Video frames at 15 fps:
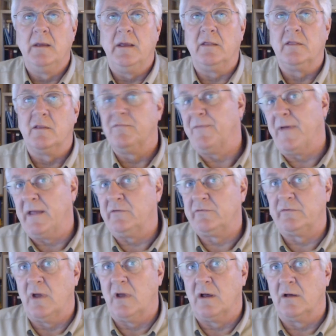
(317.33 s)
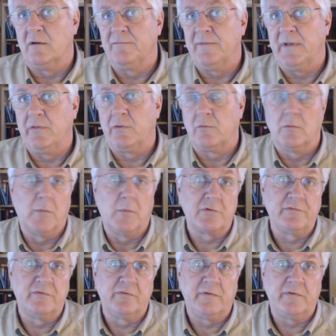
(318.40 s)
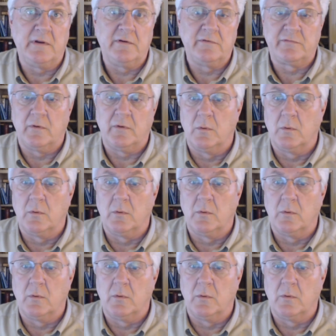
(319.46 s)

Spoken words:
in the face of either emergencies